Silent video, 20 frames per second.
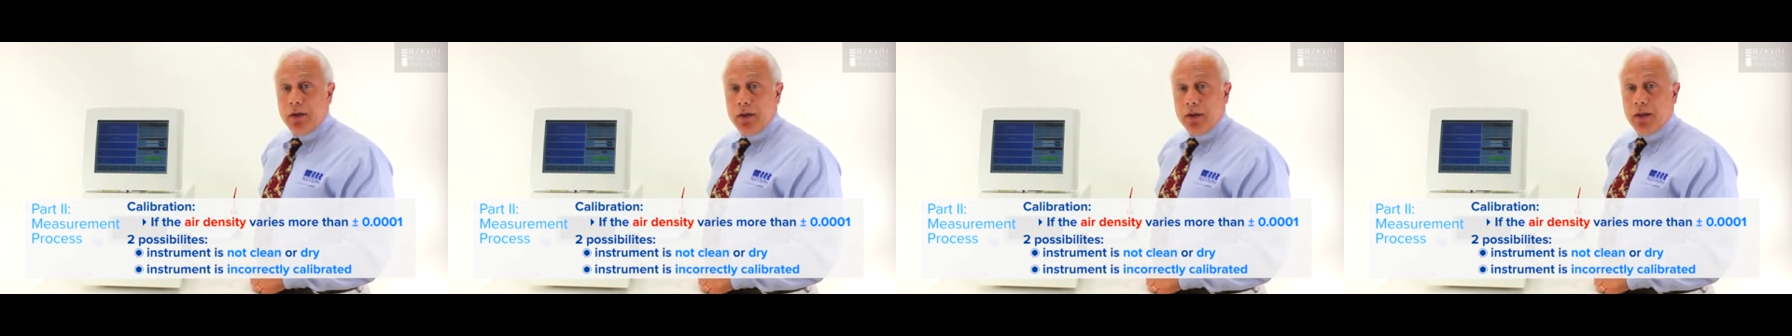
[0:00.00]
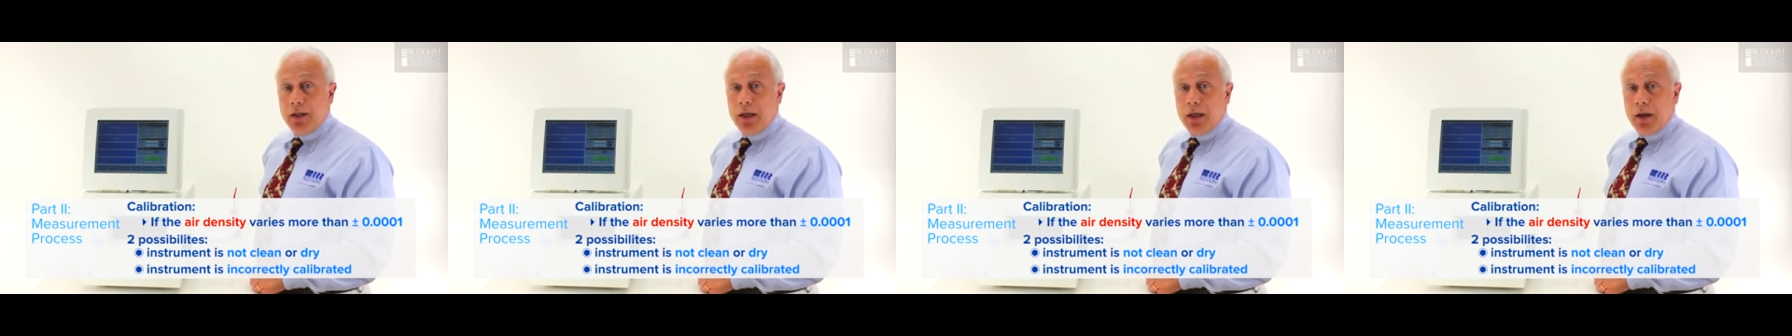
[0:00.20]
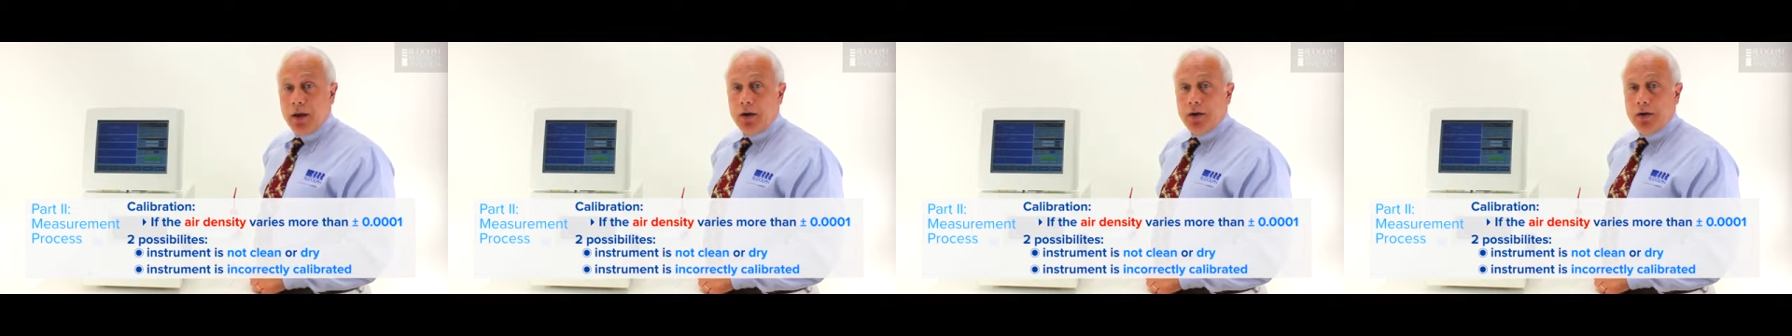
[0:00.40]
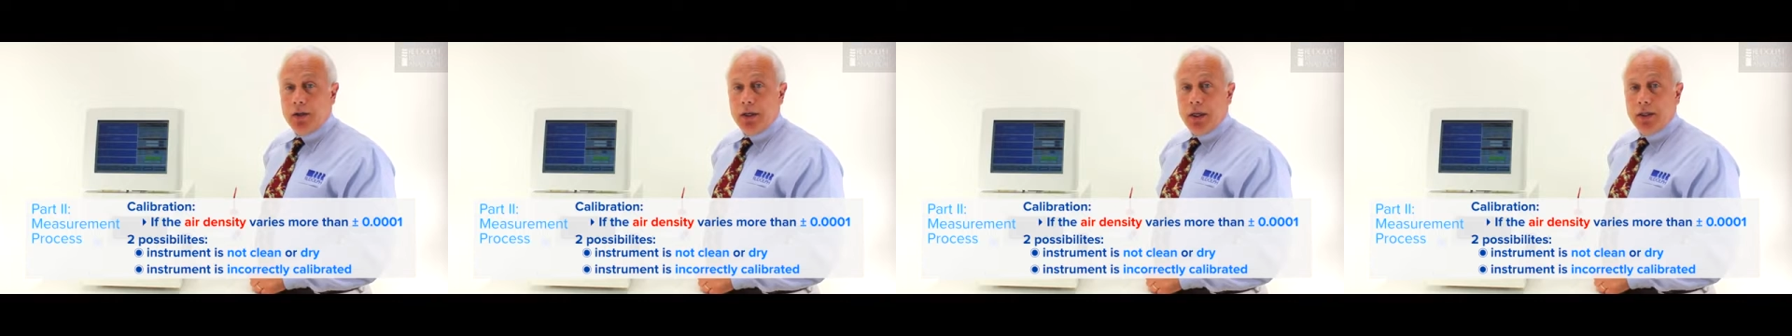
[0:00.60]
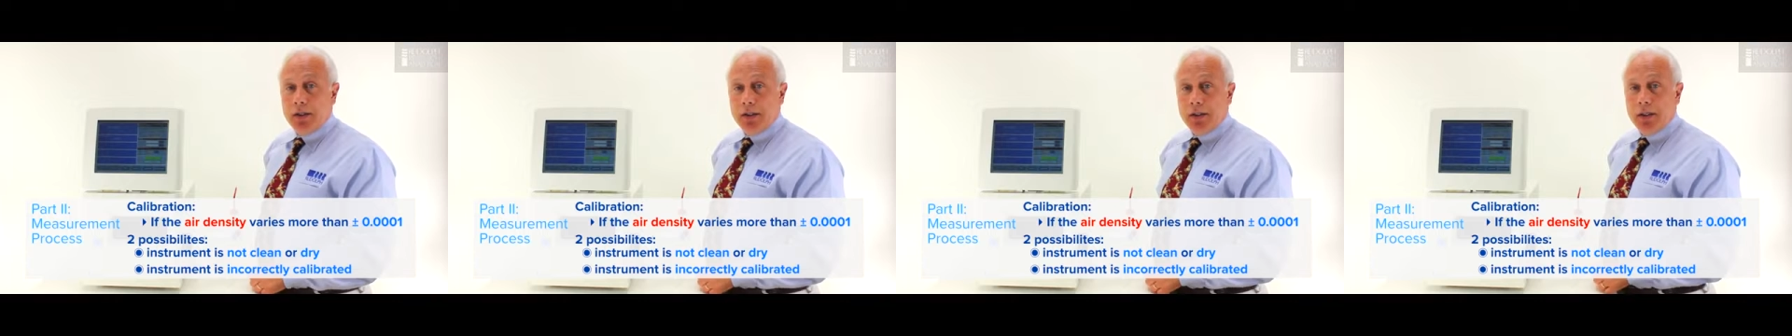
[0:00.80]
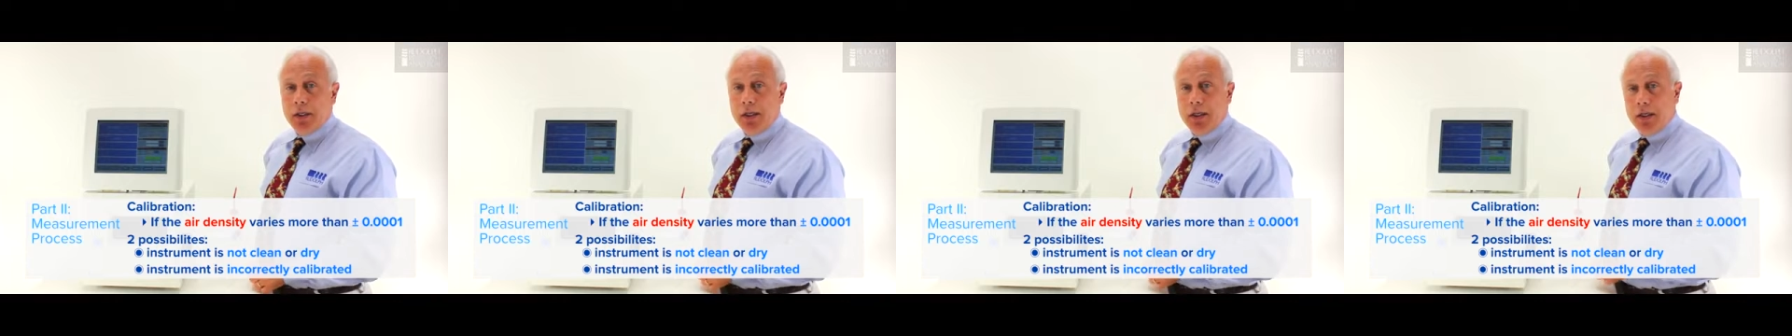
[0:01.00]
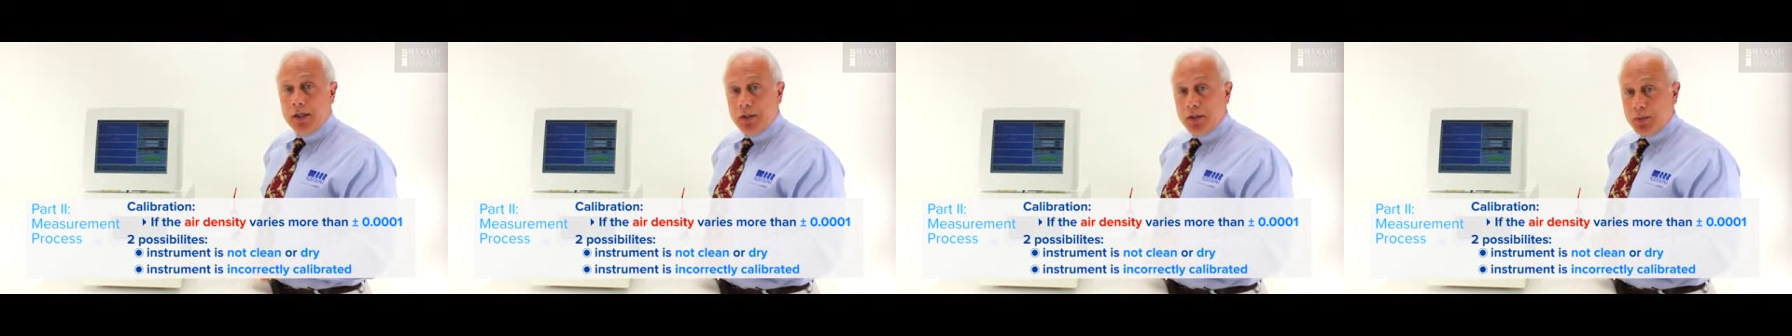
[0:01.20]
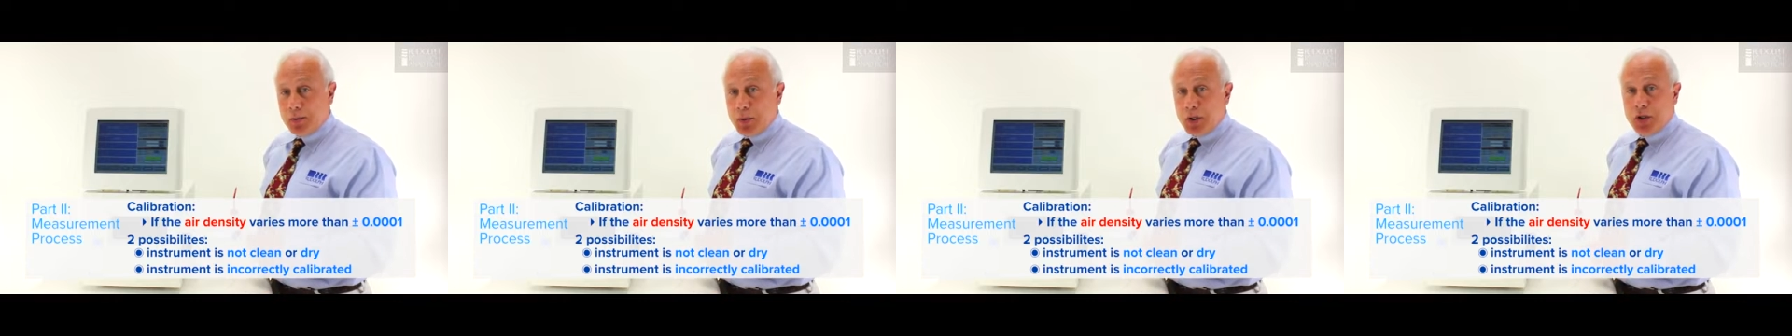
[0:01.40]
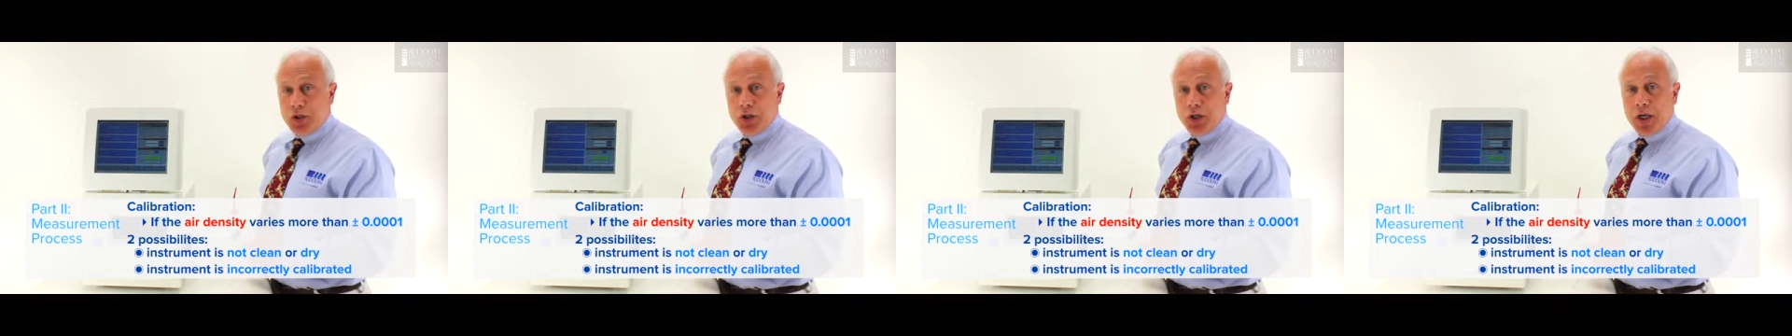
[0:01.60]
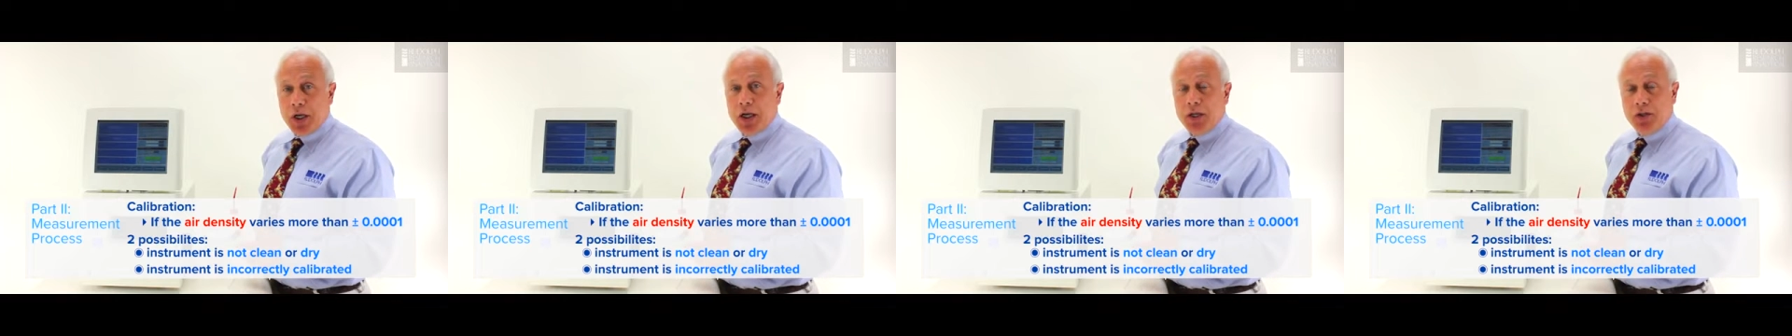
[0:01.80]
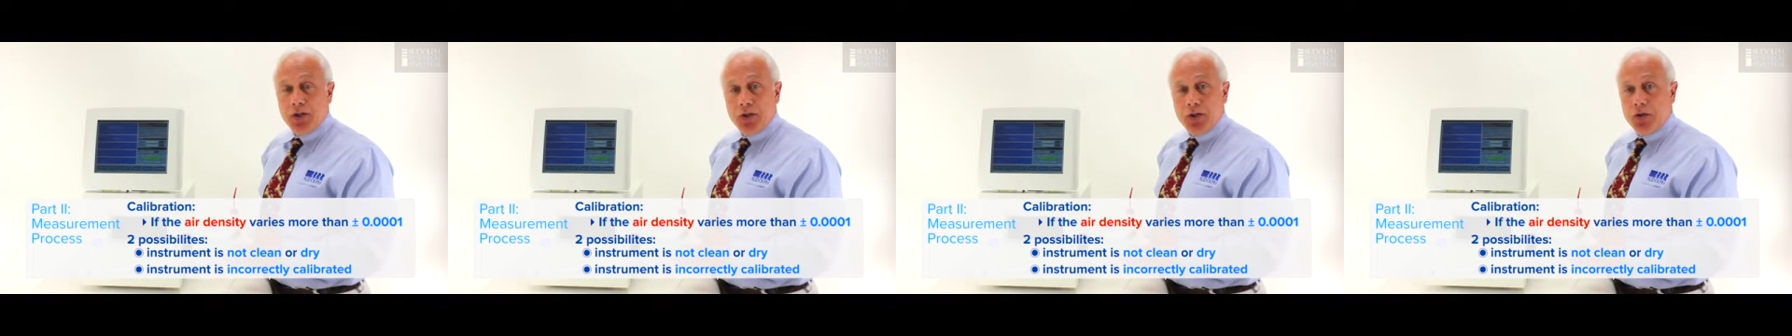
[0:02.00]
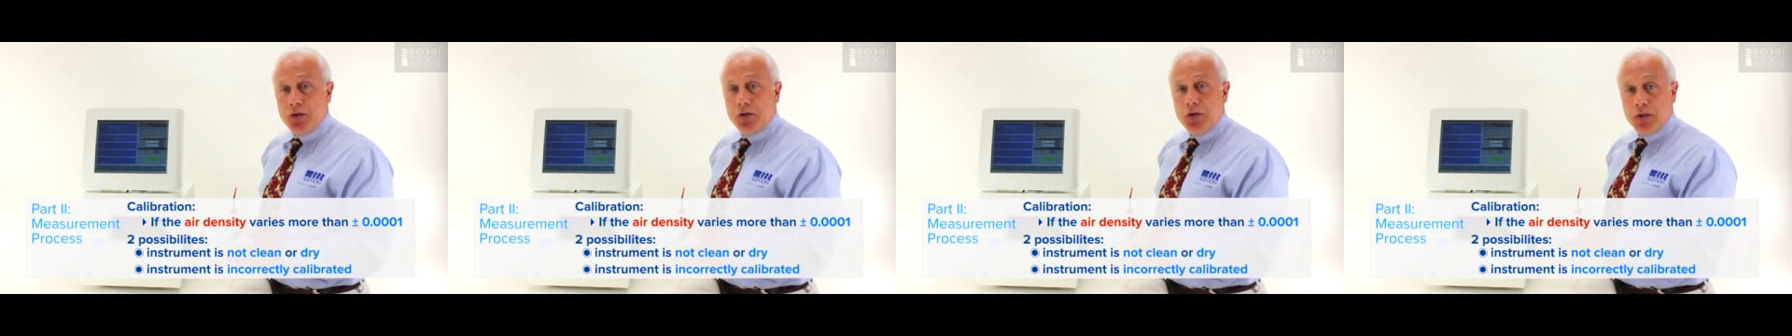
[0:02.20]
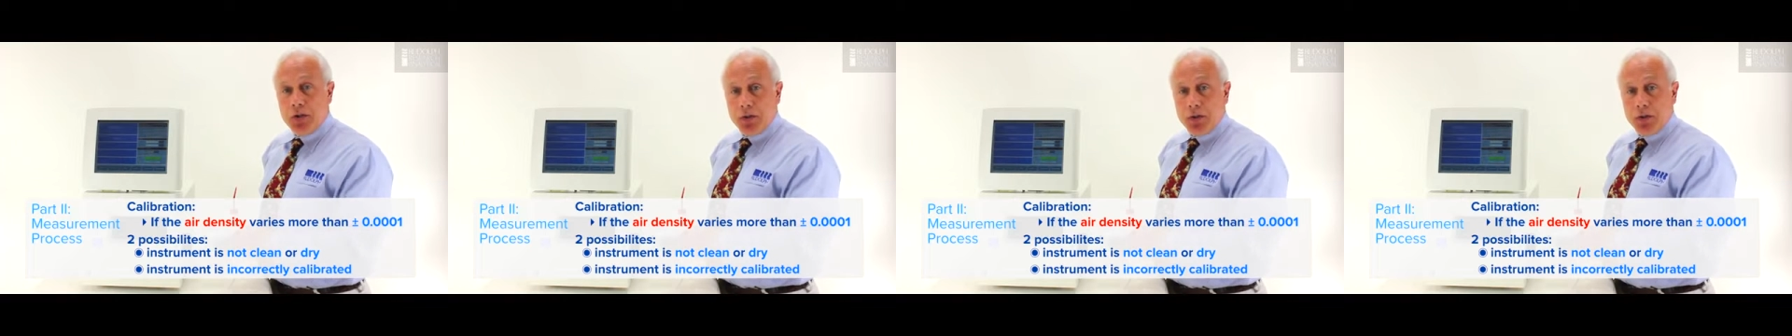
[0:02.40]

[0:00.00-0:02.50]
that the air density has been changed due